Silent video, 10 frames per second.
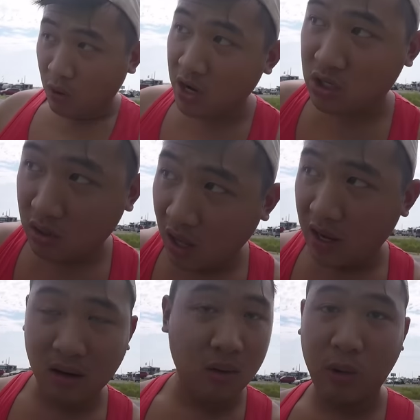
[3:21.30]
Watch your
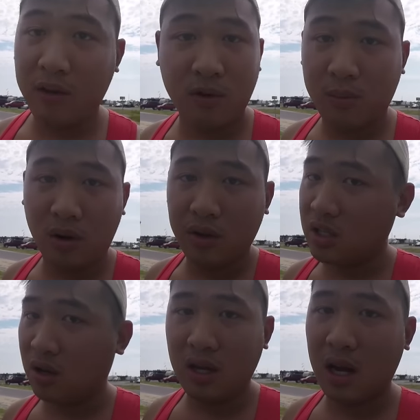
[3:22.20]
line, wait for a pull,
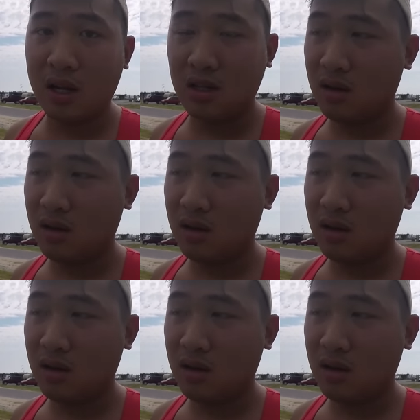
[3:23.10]
that's all you gotta